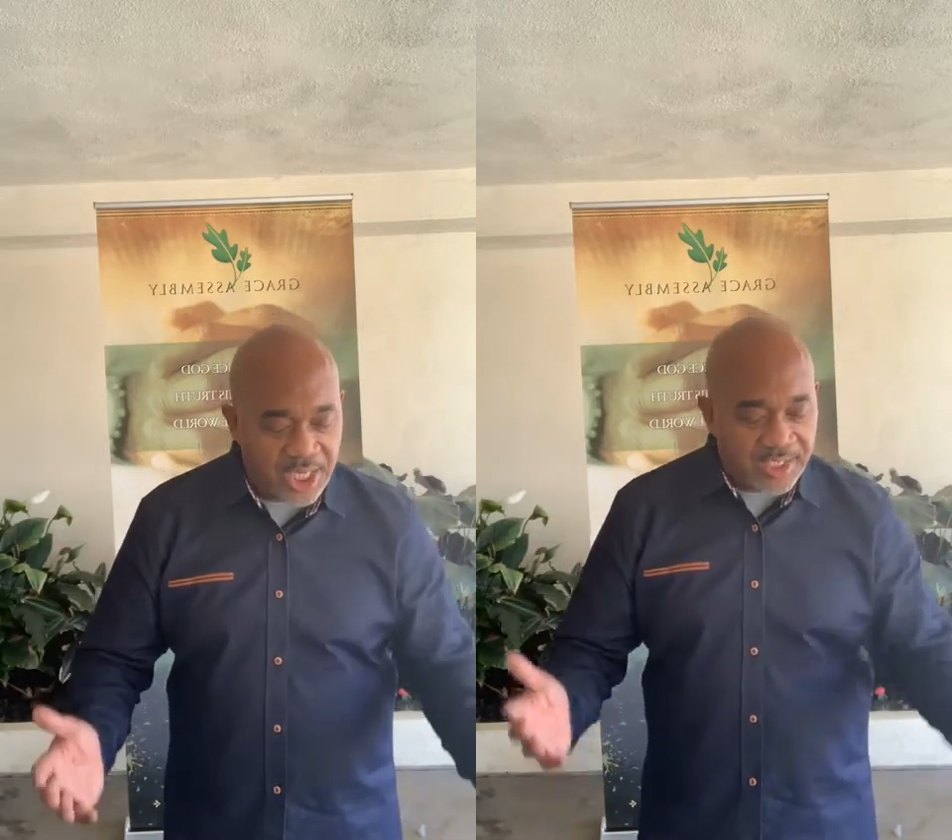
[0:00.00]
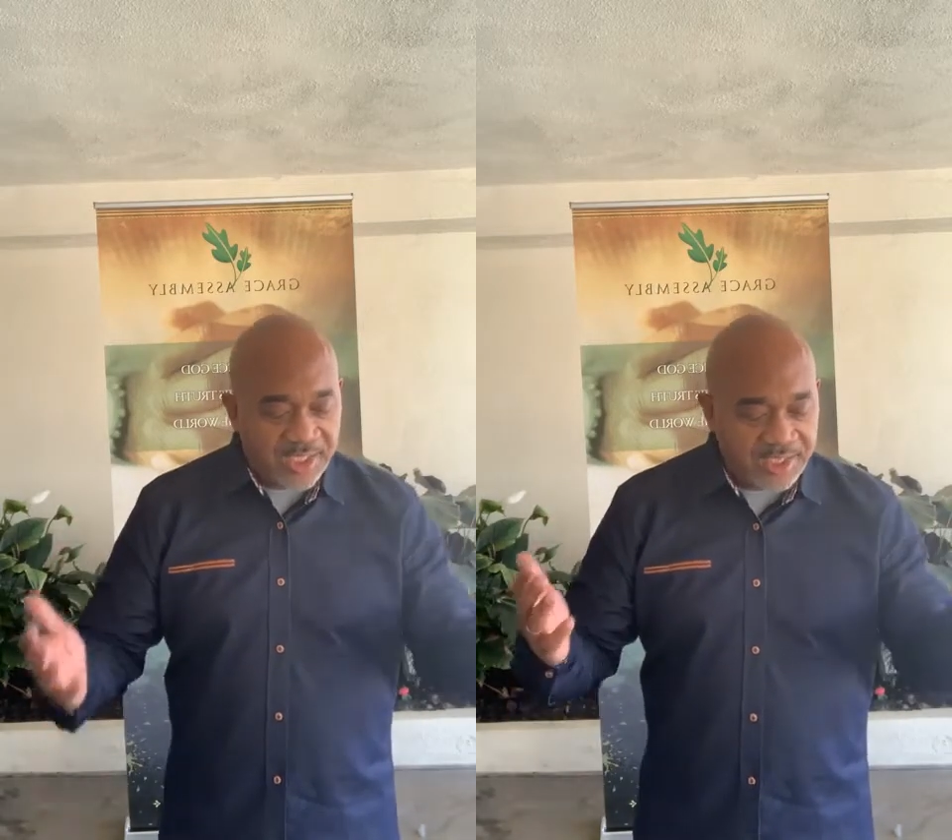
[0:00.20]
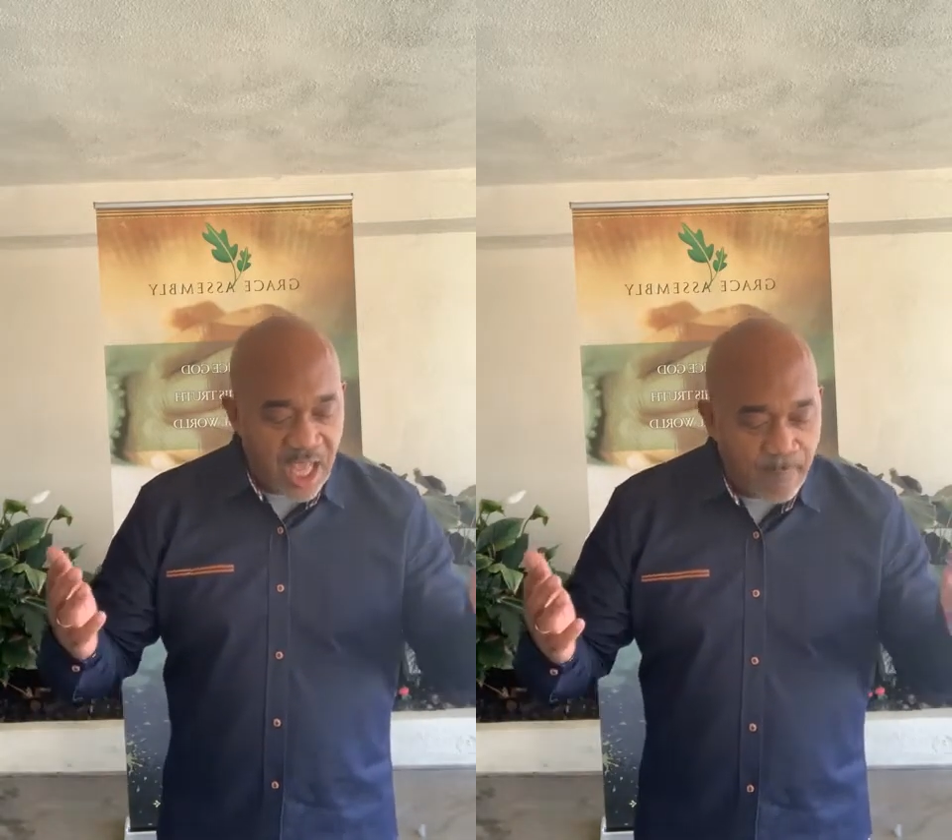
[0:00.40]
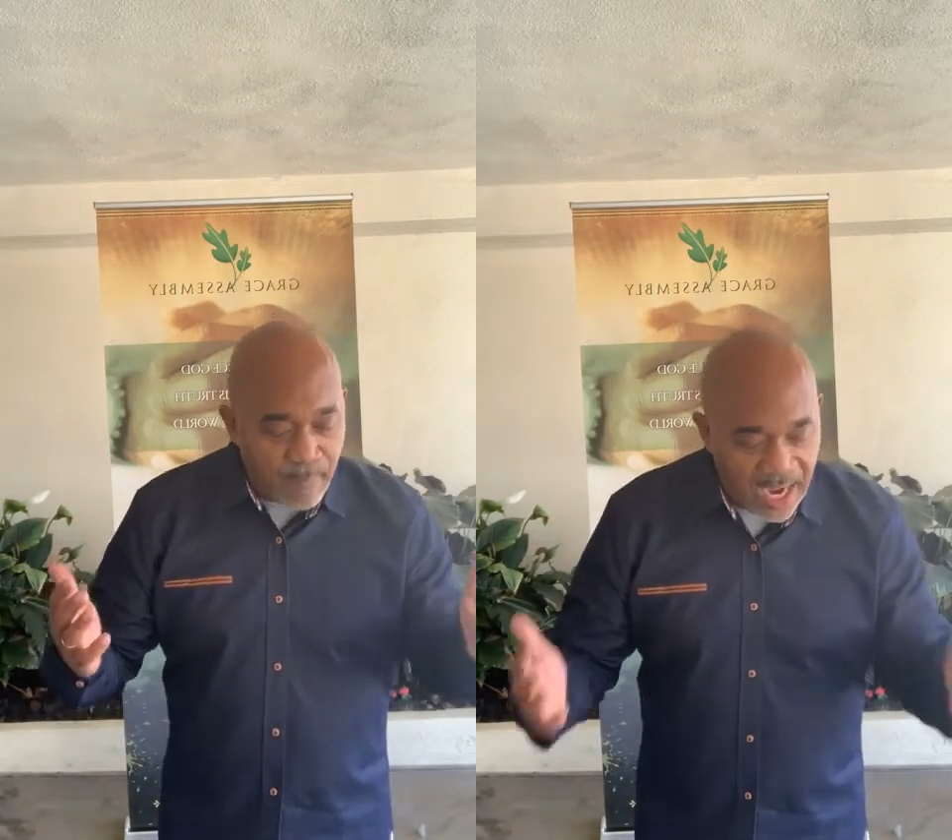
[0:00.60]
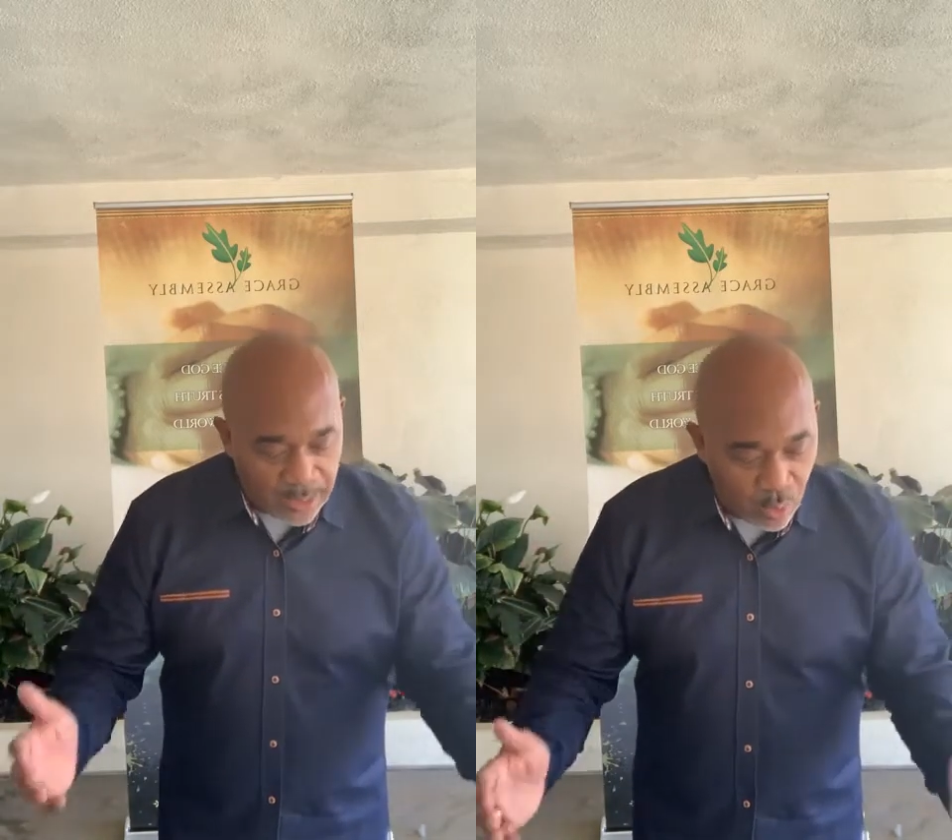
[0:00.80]
Jesus,
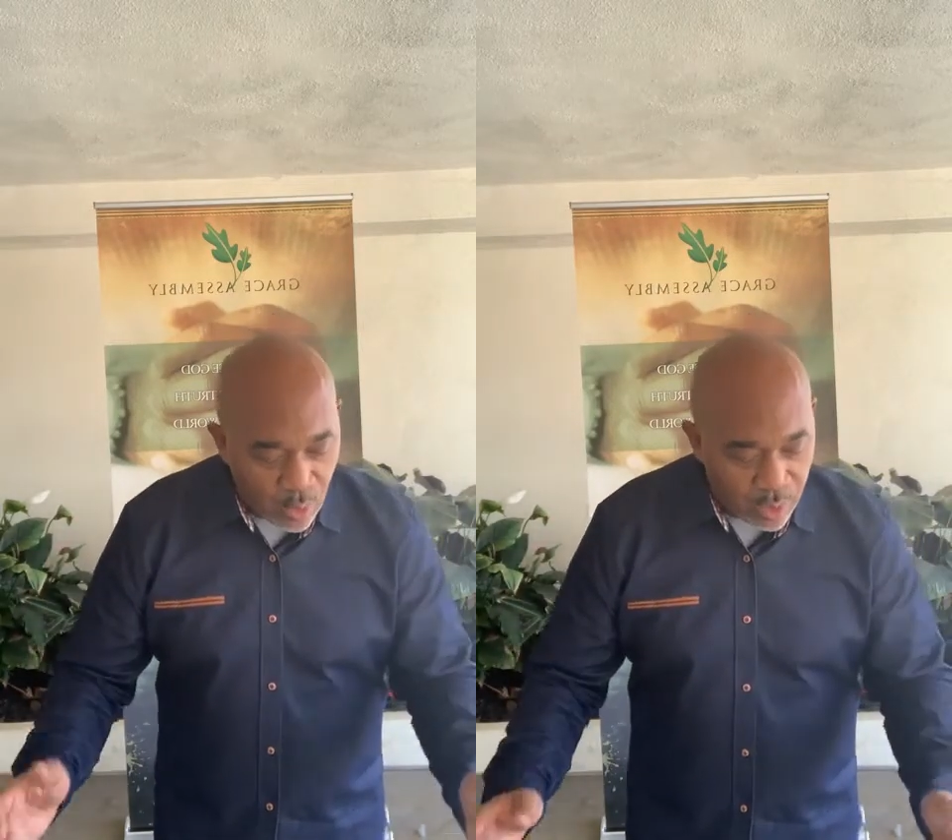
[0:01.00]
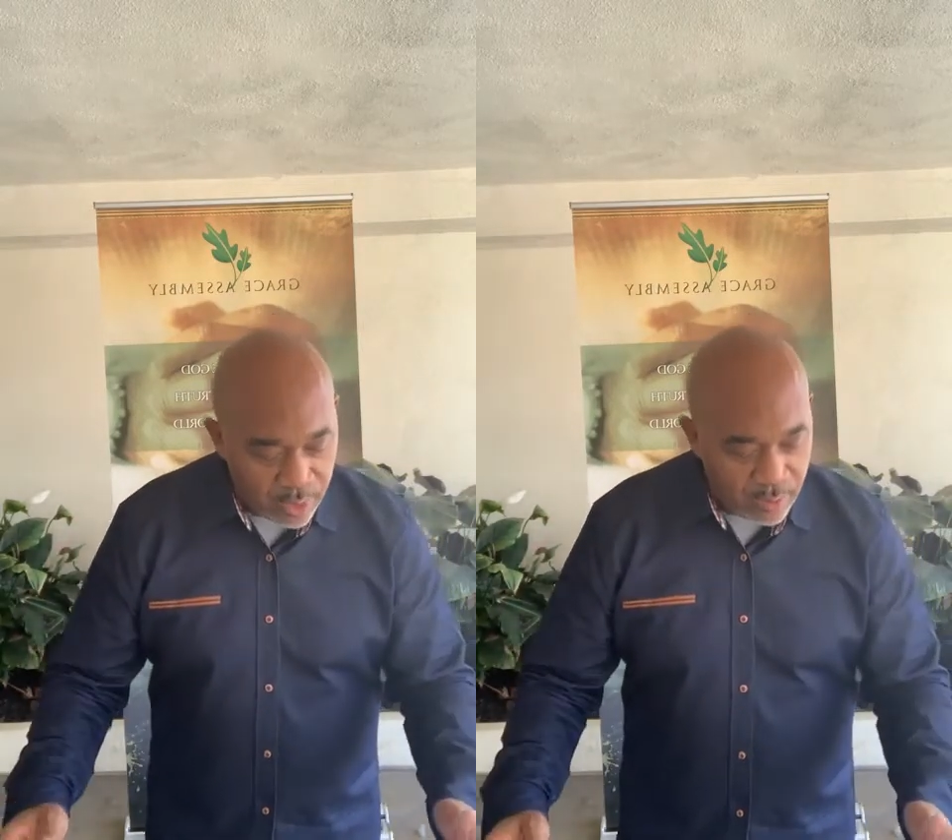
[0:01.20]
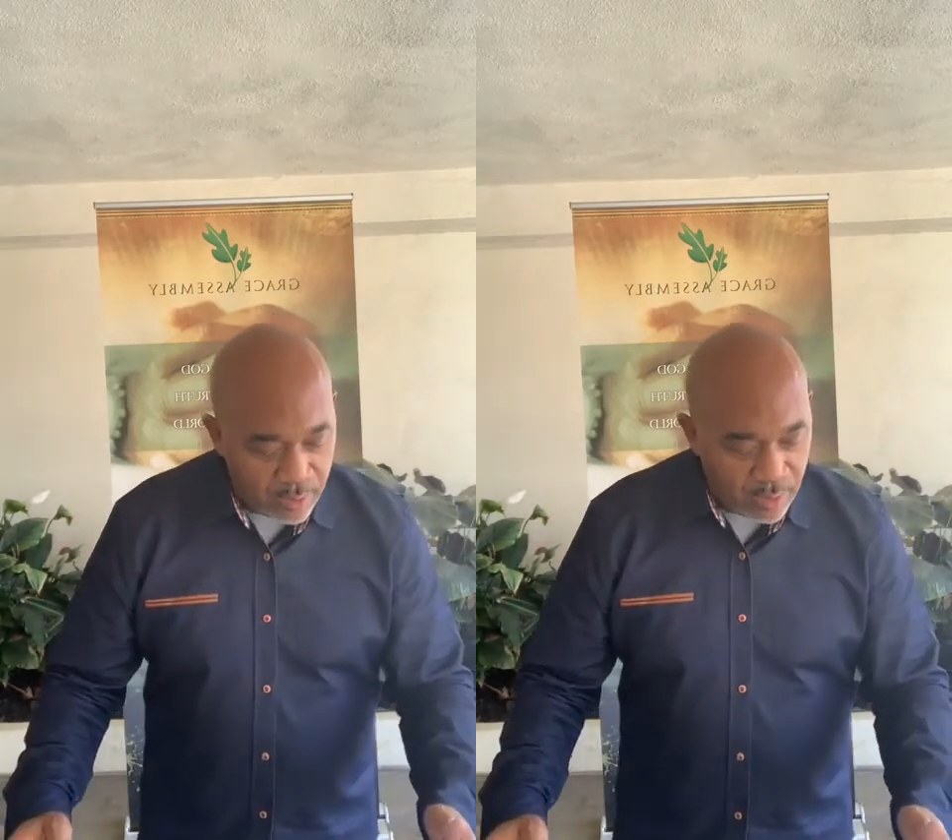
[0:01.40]
my Lord,